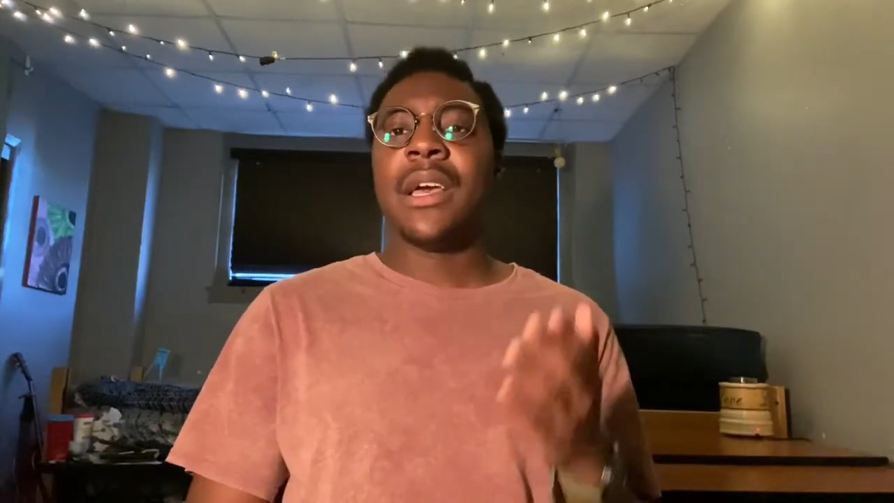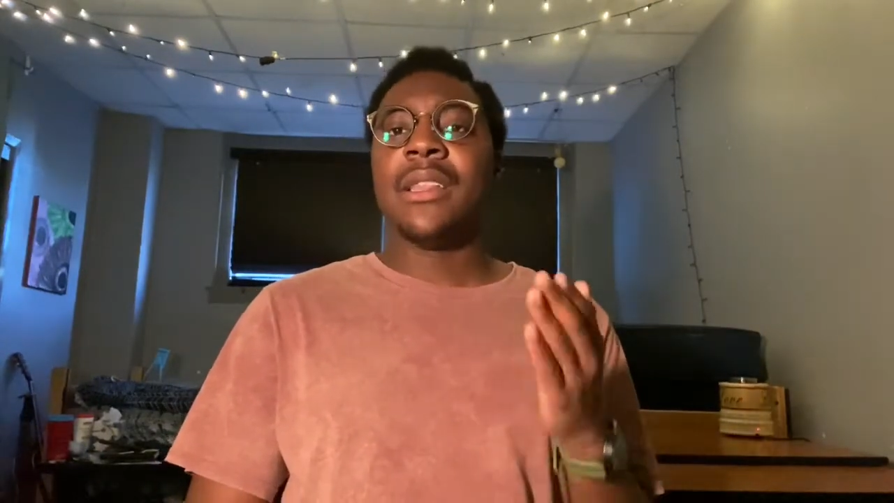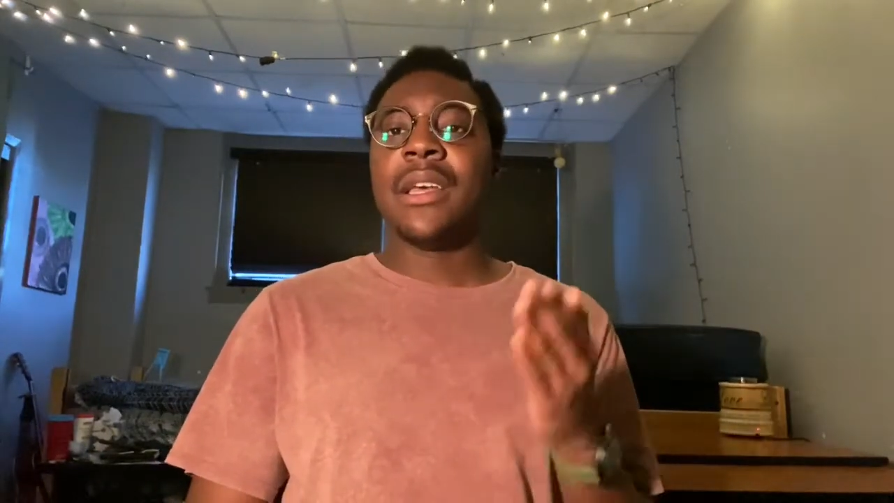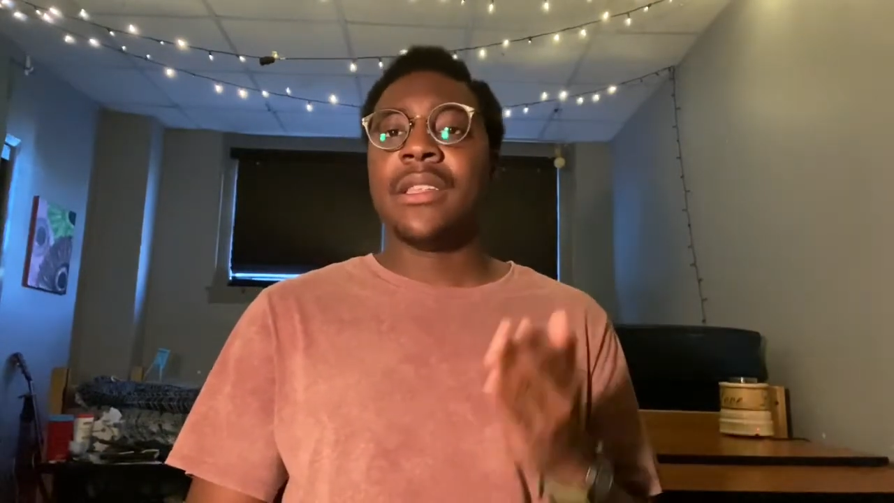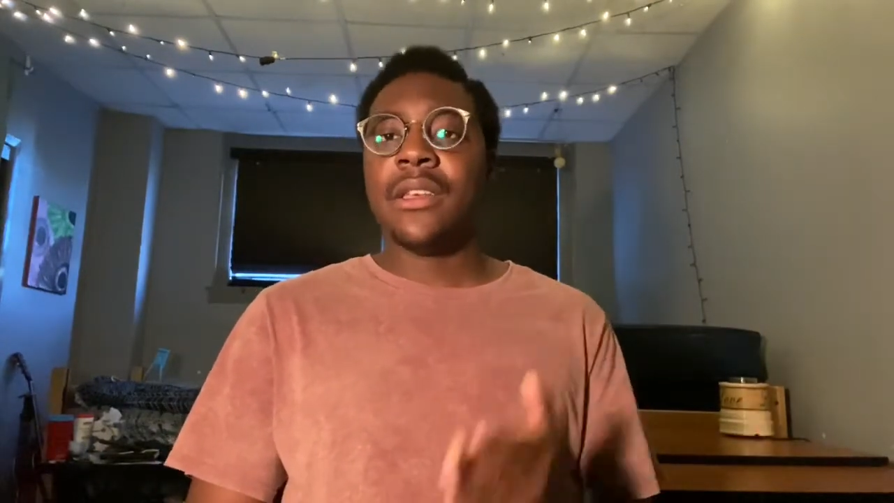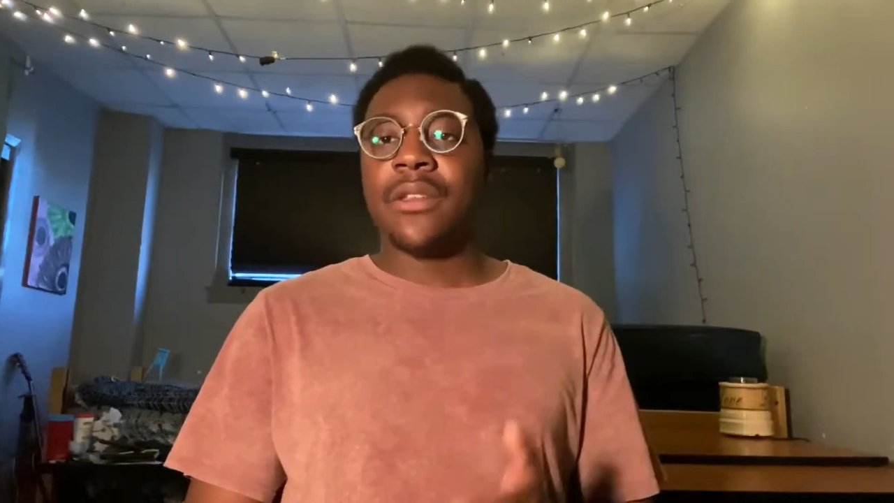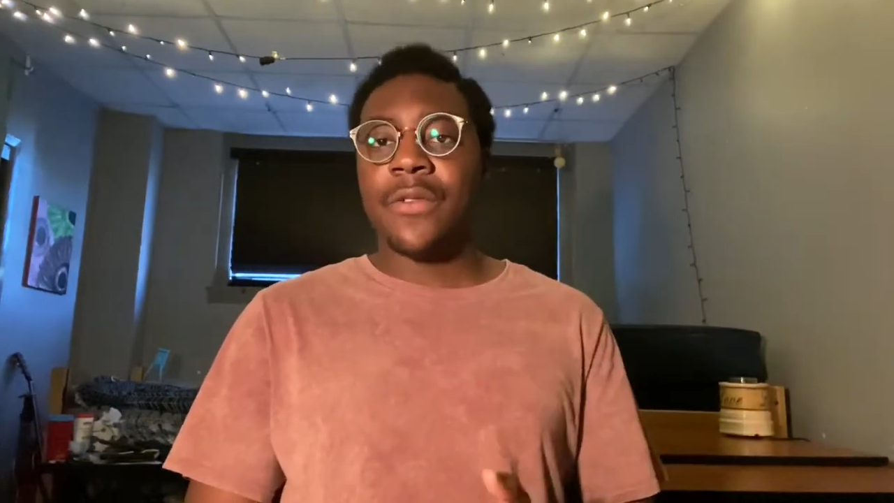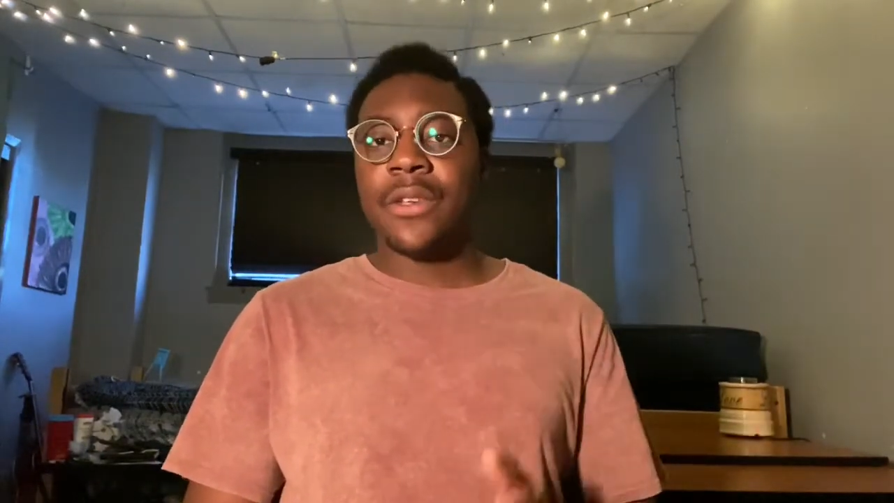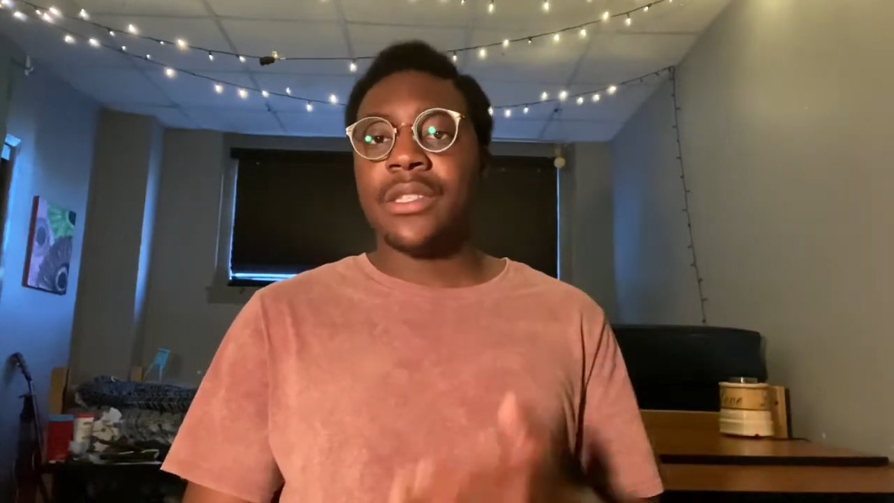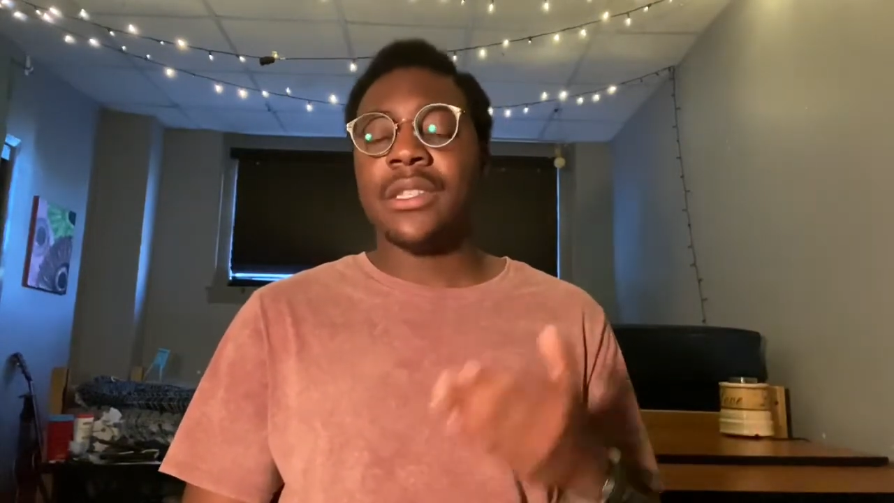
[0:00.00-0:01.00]
that the
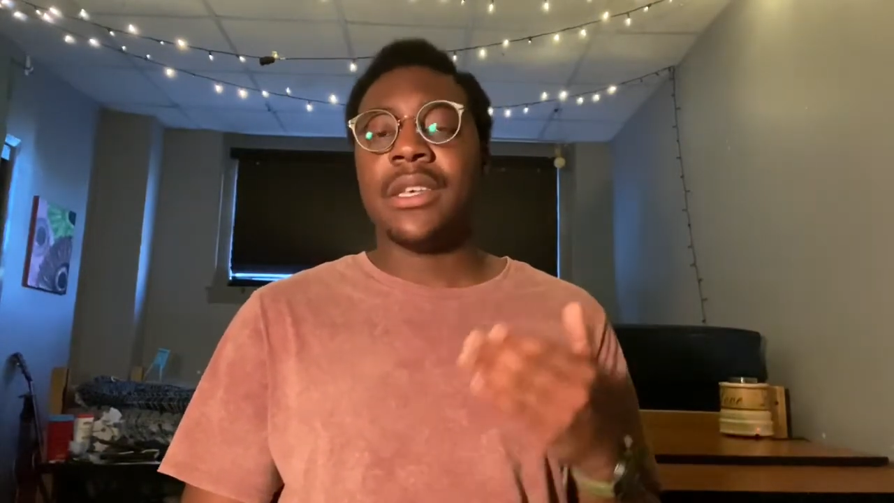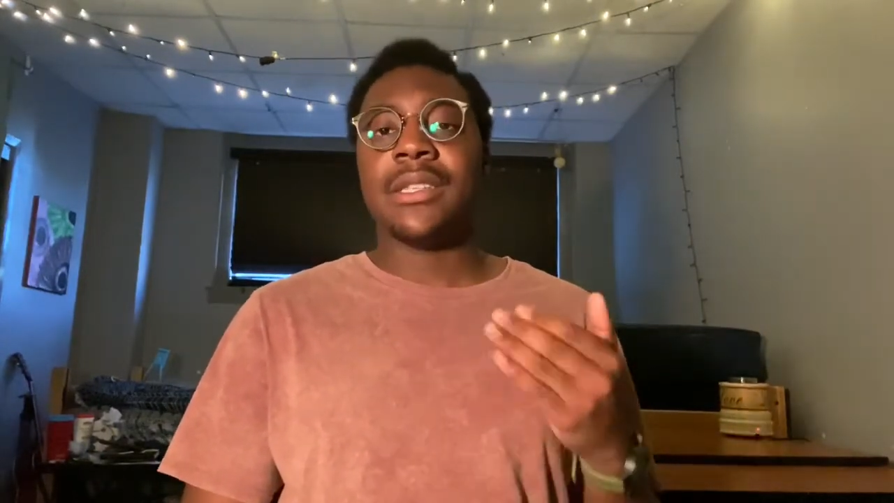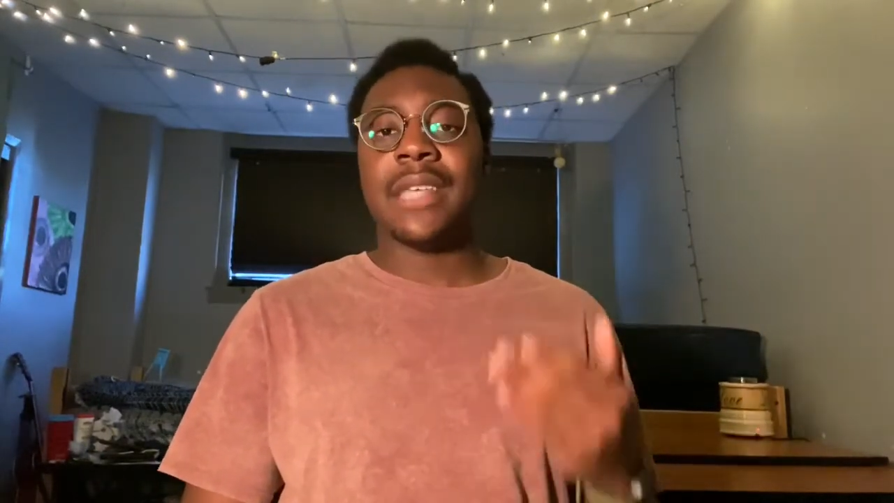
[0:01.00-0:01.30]
university is